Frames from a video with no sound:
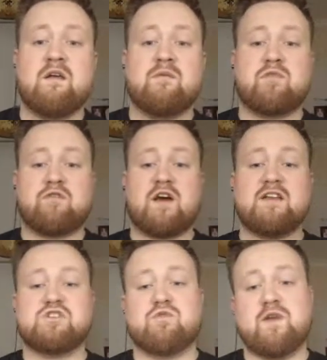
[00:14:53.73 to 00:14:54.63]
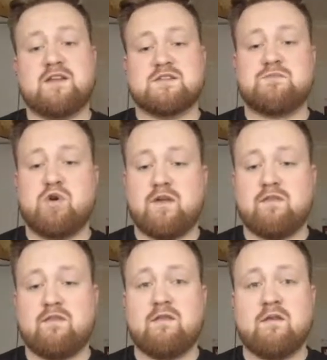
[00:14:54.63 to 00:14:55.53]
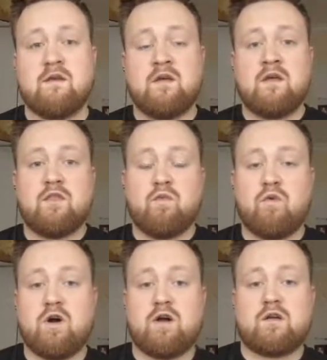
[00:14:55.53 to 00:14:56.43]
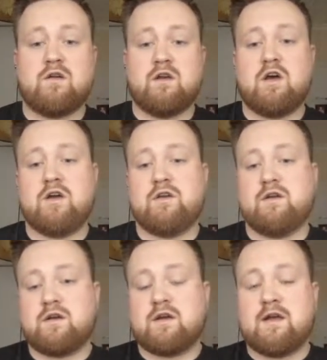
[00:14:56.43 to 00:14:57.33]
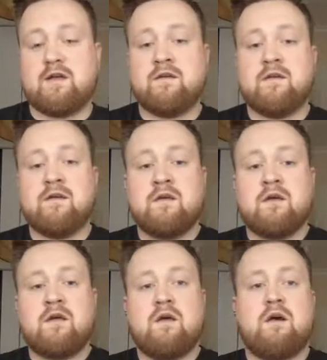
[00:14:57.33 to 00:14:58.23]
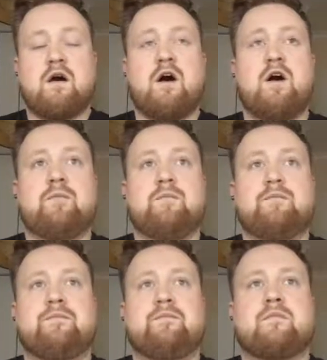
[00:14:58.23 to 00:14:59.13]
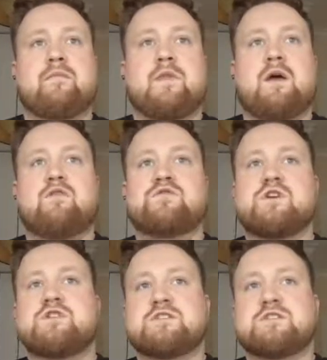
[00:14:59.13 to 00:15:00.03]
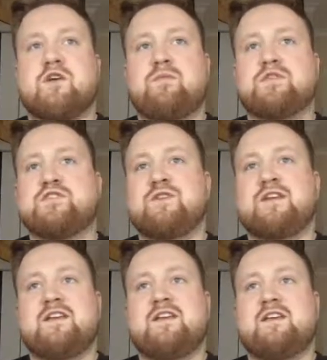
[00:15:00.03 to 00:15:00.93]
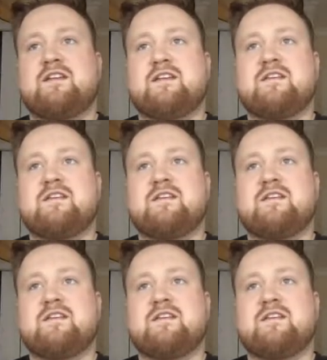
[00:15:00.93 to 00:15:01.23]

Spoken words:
provided you're willing to put in the work and learn, okay? And also just the opportunity in,